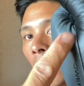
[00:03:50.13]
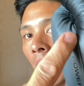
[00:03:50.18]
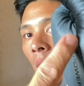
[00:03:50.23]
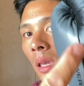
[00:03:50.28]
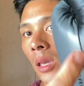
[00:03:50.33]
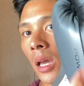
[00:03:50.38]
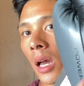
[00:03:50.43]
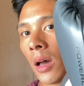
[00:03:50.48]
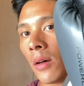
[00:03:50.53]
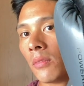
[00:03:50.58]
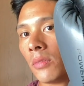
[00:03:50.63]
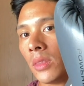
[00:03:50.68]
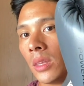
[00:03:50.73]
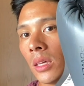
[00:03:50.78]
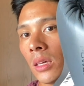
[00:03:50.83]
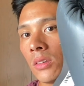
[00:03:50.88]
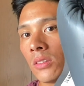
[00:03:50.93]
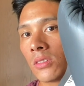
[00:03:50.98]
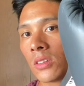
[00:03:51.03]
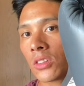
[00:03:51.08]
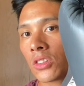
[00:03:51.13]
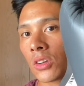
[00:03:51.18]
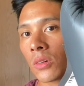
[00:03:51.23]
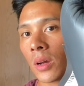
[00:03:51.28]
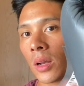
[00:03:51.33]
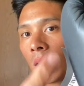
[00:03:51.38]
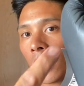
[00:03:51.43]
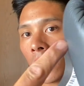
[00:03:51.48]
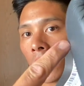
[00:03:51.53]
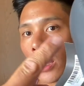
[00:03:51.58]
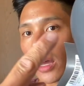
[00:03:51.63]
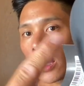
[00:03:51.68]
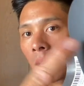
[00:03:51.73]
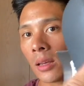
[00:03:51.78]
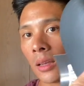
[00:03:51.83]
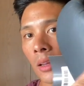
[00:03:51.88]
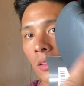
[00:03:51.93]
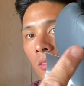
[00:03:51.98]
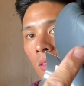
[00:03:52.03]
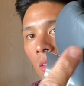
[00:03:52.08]
You have the stitching right here that
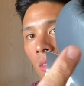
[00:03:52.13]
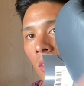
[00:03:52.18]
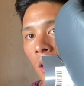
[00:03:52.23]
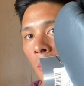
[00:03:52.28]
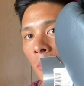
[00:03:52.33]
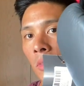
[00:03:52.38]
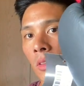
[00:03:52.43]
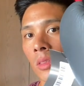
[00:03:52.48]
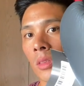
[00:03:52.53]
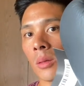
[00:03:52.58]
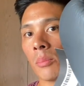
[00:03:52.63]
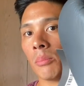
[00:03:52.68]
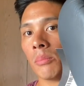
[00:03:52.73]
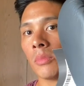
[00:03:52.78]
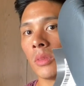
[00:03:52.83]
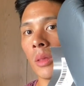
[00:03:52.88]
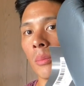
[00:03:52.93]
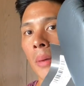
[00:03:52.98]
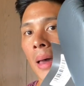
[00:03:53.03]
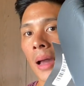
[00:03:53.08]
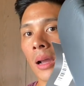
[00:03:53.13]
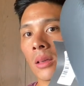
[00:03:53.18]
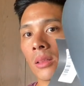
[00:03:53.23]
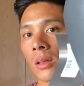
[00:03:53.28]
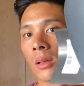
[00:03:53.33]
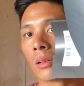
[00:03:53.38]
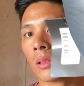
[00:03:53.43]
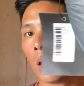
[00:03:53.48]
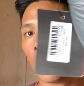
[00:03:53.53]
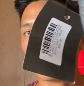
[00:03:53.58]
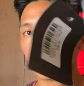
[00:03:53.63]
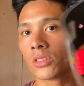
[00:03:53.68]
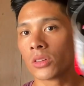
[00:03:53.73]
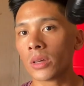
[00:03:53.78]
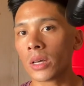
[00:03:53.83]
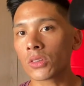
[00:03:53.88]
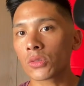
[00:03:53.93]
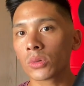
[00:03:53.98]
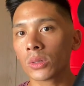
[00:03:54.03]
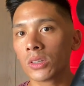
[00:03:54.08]
connects the thumb to the back of the glove. So
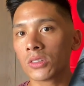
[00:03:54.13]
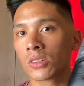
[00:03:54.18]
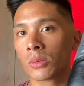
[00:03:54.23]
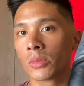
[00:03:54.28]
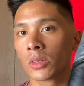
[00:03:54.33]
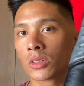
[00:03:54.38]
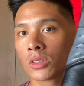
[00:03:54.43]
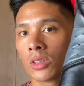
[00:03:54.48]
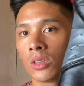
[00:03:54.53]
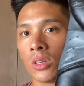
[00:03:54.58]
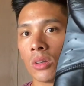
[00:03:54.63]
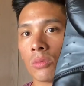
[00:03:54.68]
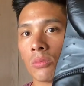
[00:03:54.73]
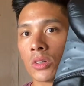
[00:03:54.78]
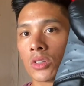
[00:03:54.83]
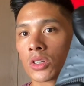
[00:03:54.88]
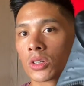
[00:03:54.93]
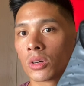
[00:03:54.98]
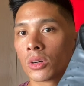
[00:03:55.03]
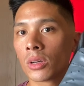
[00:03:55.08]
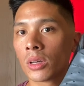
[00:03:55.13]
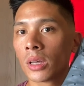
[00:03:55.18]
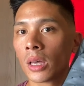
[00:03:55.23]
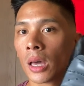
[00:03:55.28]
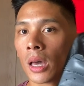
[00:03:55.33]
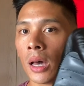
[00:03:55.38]
that's really similar to the original.